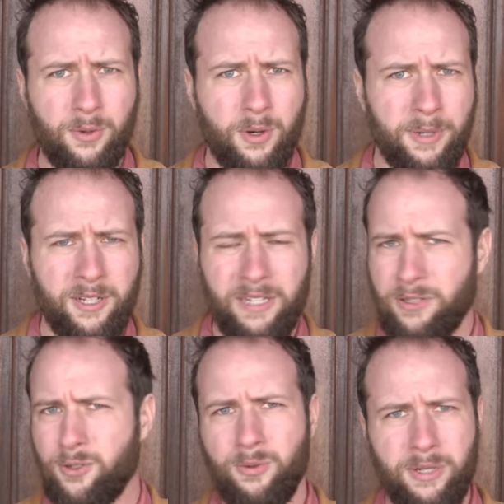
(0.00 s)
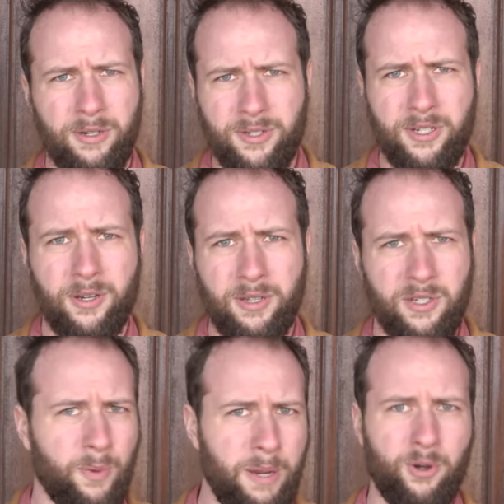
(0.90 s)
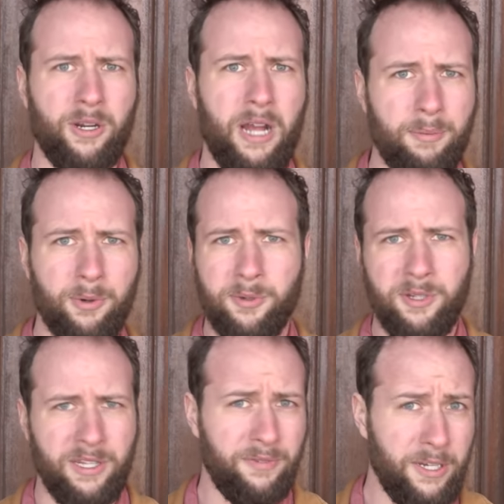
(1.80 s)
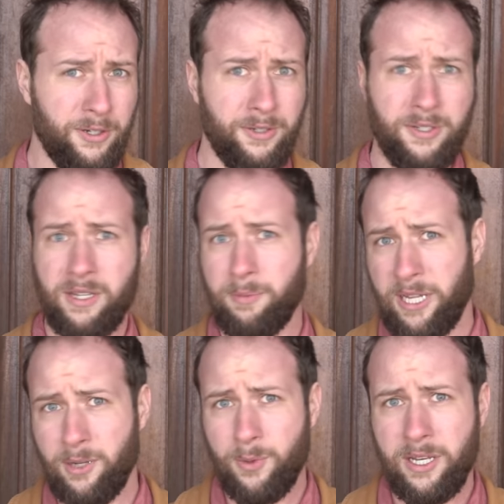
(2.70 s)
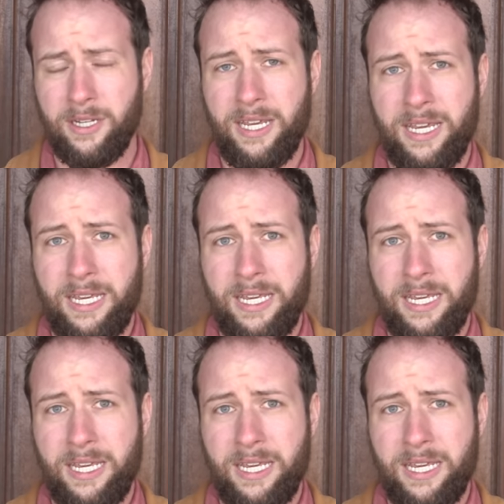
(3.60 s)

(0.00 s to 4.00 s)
doorbell like two years ago that's way more comparable in features to the Blink one?